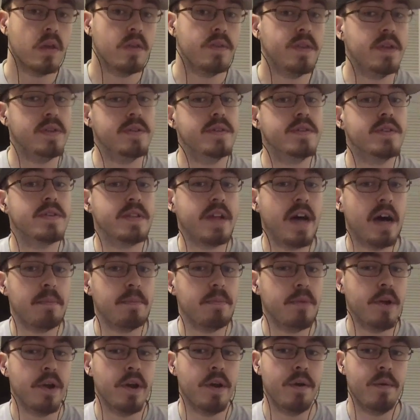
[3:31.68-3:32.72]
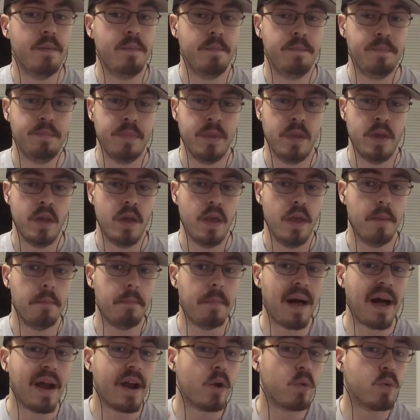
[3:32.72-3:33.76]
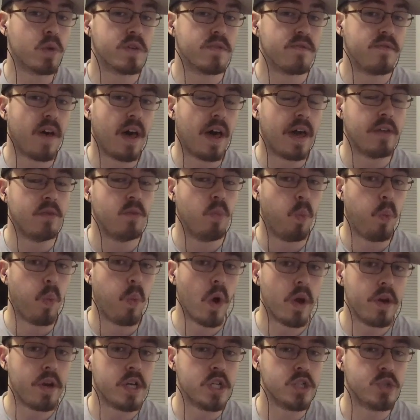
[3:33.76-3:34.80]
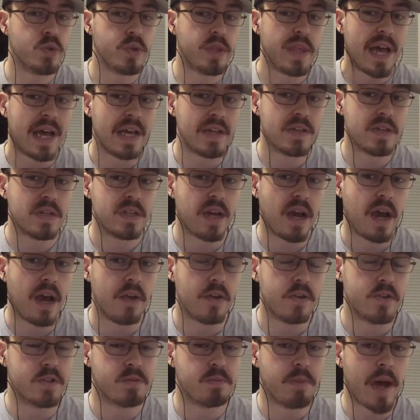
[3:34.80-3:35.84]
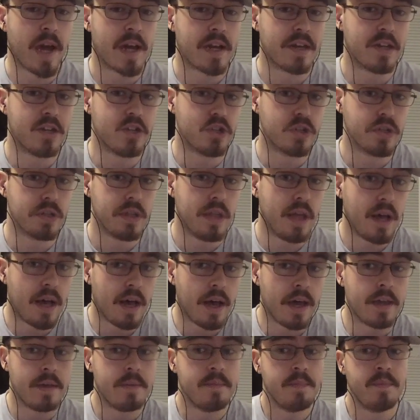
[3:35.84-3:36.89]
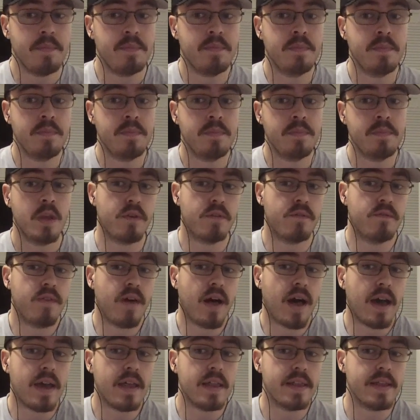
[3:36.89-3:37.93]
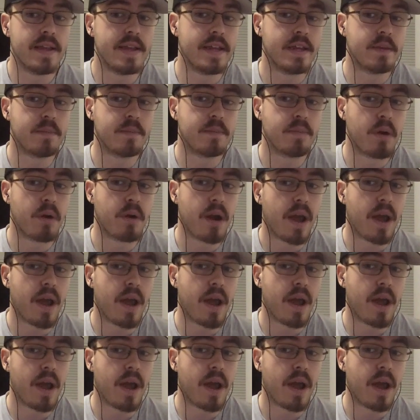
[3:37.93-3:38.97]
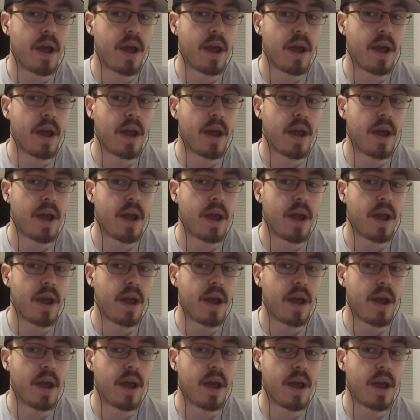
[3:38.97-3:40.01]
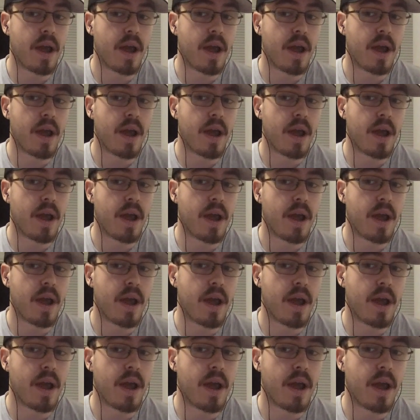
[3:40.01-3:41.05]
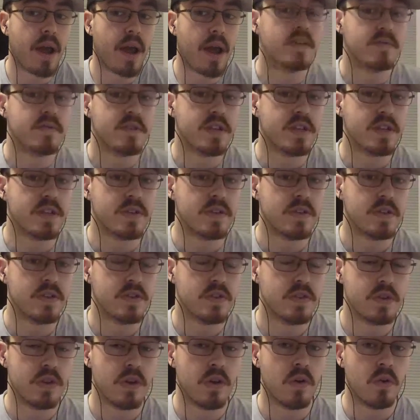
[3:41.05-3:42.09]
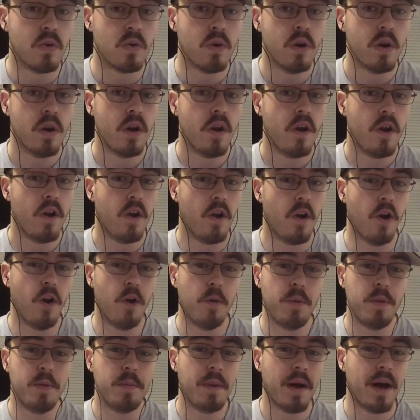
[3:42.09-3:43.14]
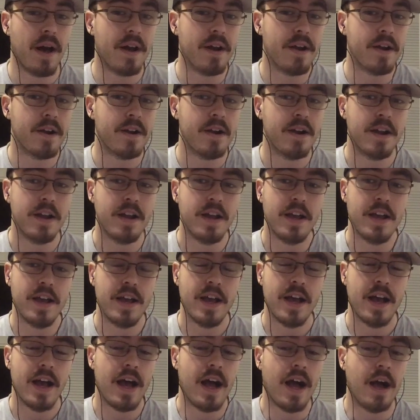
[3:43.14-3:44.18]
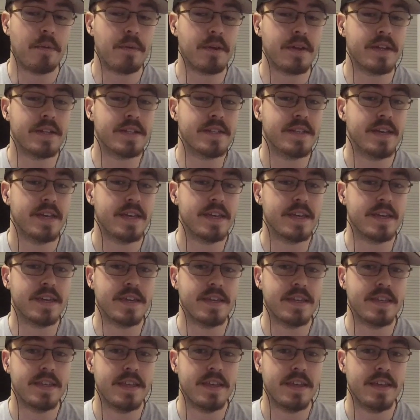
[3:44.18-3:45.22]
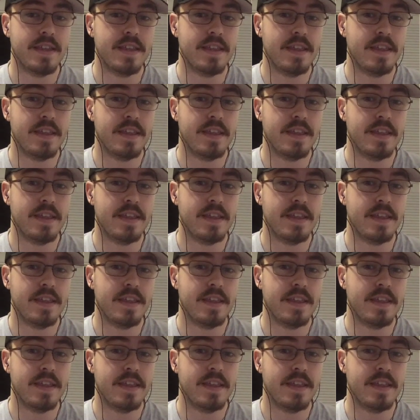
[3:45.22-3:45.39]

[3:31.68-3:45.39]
Doesn't stop there. Meyer was fined $100,000 back in July for violating practice rules during organized team activities. So Urban Meyer, I'm going to tell you,